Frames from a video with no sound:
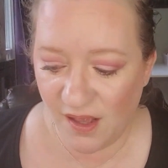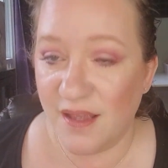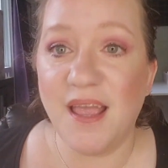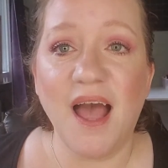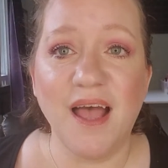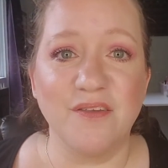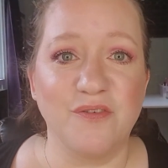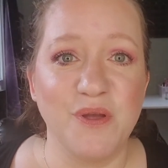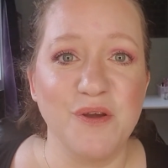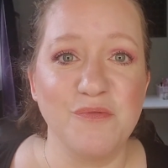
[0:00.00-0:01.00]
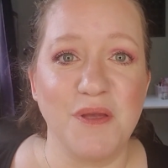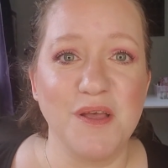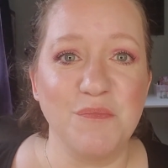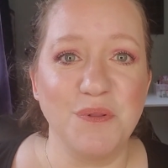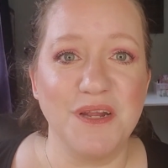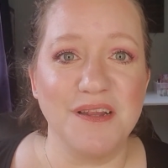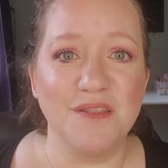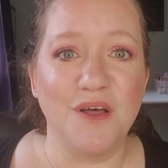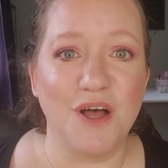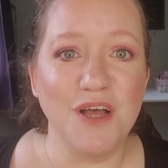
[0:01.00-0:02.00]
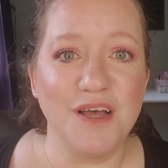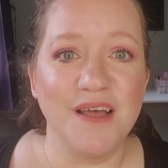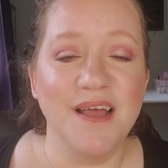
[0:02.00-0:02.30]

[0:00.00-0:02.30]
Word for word: yeah, so here's my completed look.